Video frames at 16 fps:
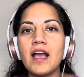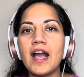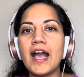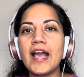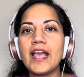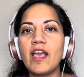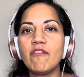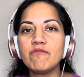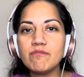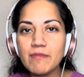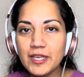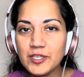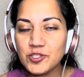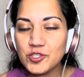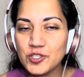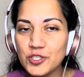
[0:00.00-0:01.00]
I have
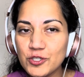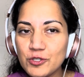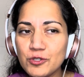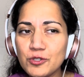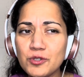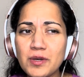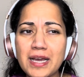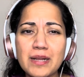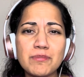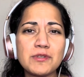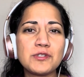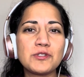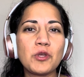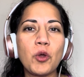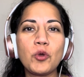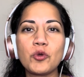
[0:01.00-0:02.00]
missed you, and I'm
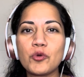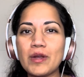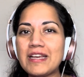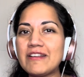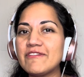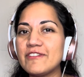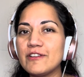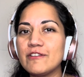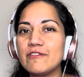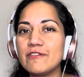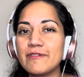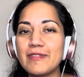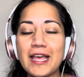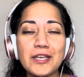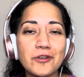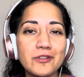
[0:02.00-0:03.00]
so grateful
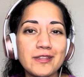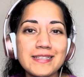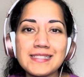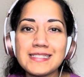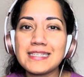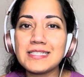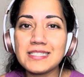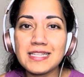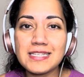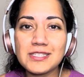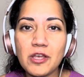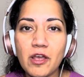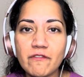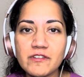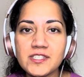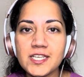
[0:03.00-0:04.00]
that you're listening to this
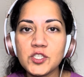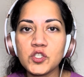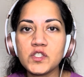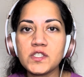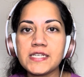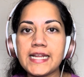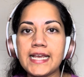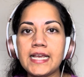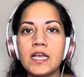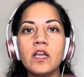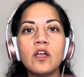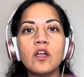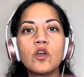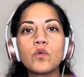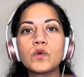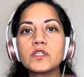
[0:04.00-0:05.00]
conversation today.
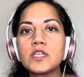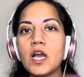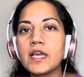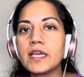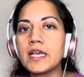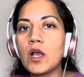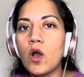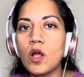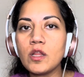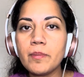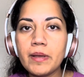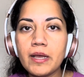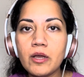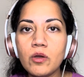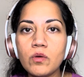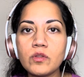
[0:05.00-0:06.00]
We're talking all
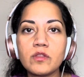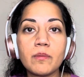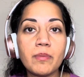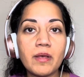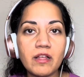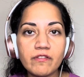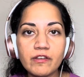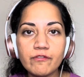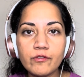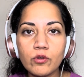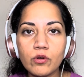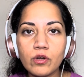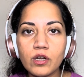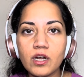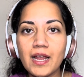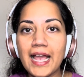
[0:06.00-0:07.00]
about the pelvic
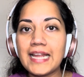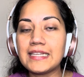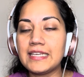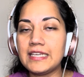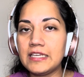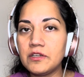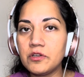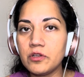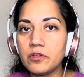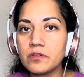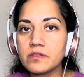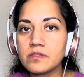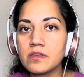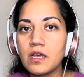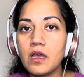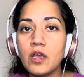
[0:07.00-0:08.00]
floor and
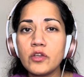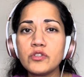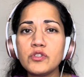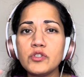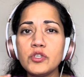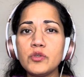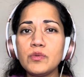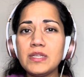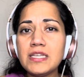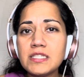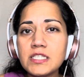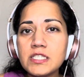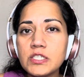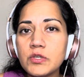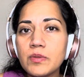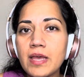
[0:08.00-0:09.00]
Kegels. Do you need to
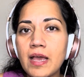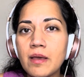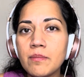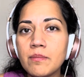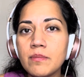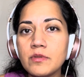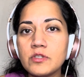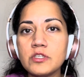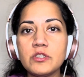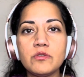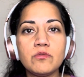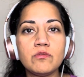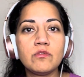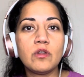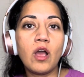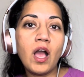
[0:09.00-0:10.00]
do them? Do you
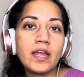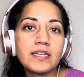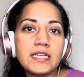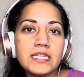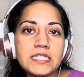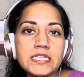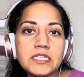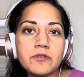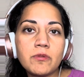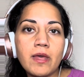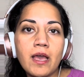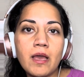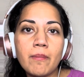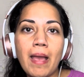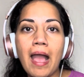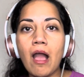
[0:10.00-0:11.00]
not need to do
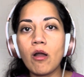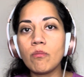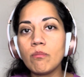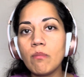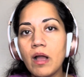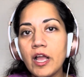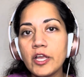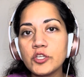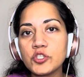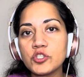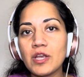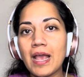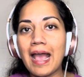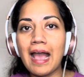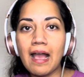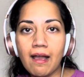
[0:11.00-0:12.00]
them? How much?
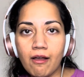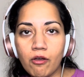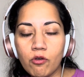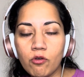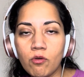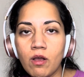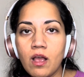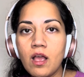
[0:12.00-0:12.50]
How?